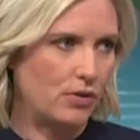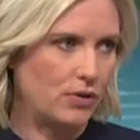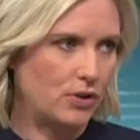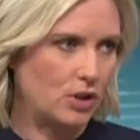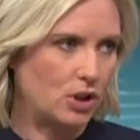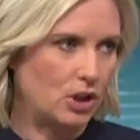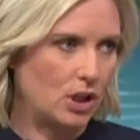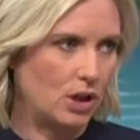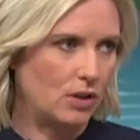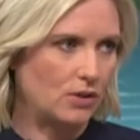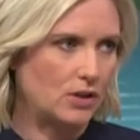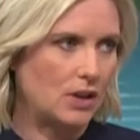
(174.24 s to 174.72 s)
the
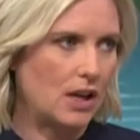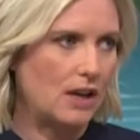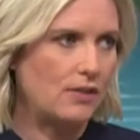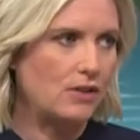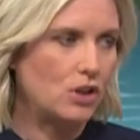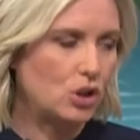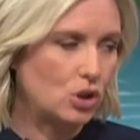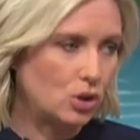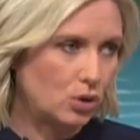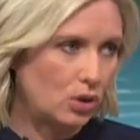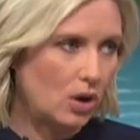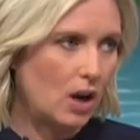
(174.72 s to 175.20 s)
shelves. Have
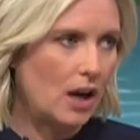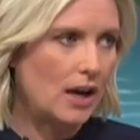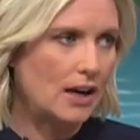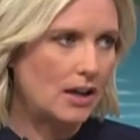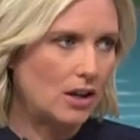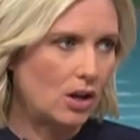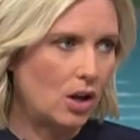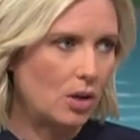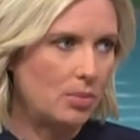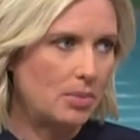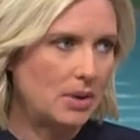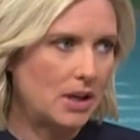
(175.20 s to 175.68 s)
you
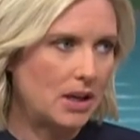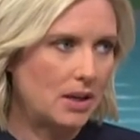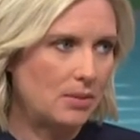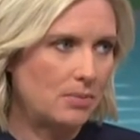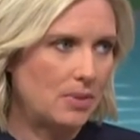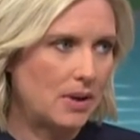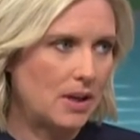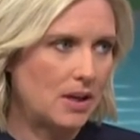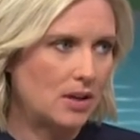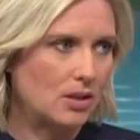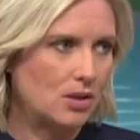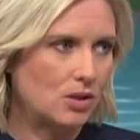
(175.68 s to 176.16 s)
tried lobbying
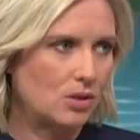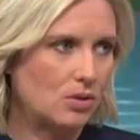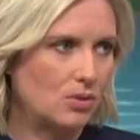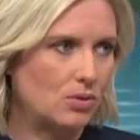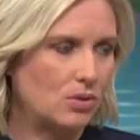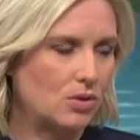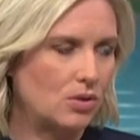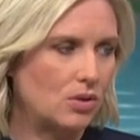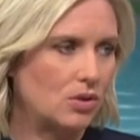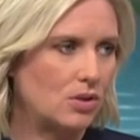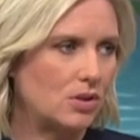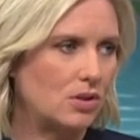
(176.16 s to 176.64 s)
pet
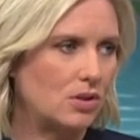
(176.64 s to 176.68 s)
stores?